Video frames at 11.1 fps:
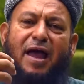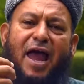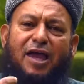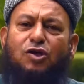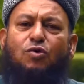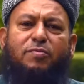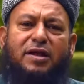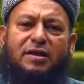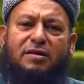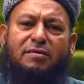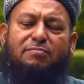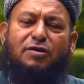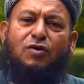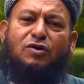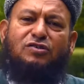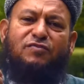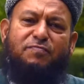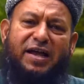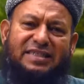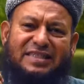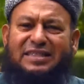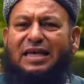acumen, because of my
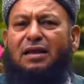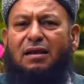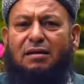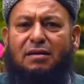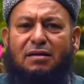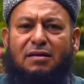skill,